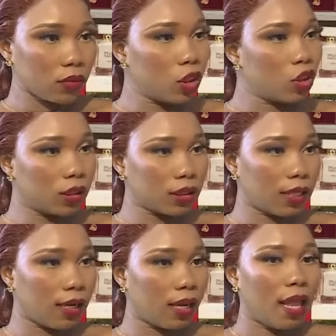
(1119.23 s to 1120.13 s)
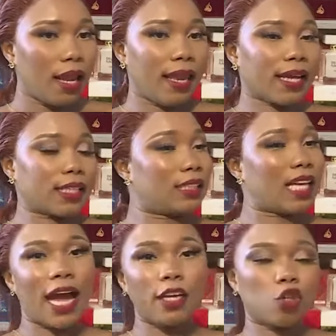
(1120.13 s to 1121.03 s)
You understand? Mm -hmm. Like this
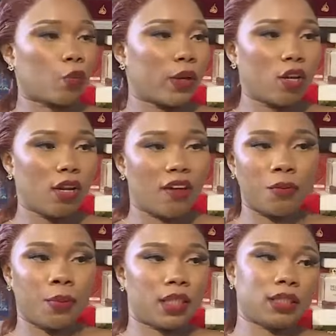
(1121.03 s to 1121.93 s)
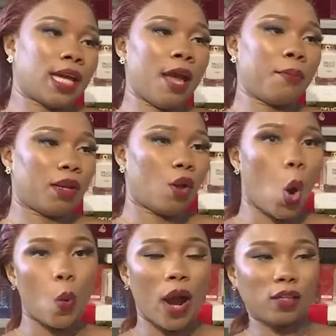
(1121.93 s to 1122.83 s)
hydroquinone, everybody is hyping.
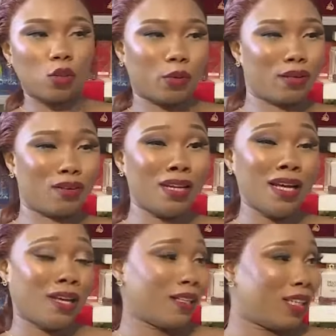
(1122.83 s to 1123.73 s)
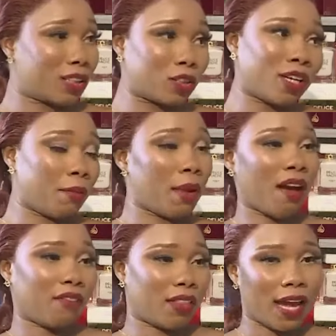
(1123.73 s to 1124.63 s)
Oh, hydroquinone, this cream
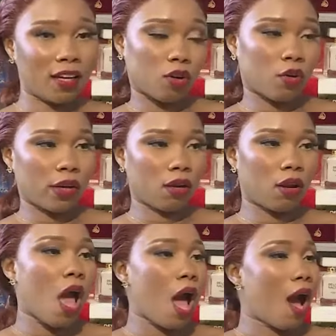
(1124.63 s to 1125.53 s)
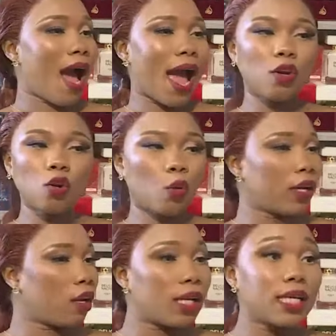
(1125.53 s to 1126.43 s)
have hydroquinone.
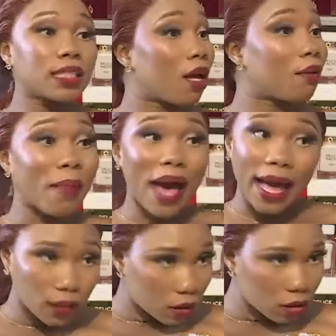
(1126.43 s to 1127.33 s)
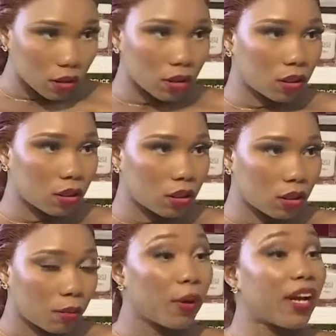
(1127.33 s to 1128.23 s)
Hydroquinone is not bad. Mm.
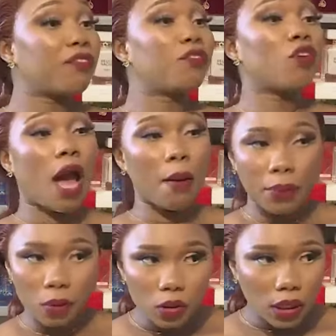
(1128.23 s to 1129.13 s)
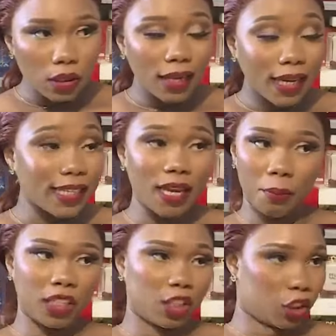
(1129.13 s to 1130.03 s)
But if you abuse it, it
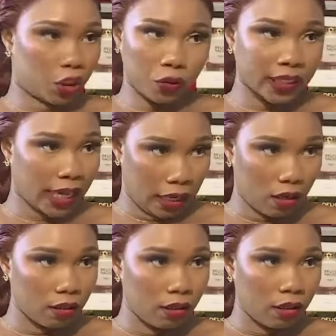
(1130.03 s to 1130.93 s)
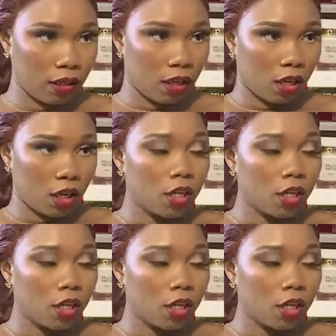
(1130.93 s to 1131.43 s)
damages your skin. Okay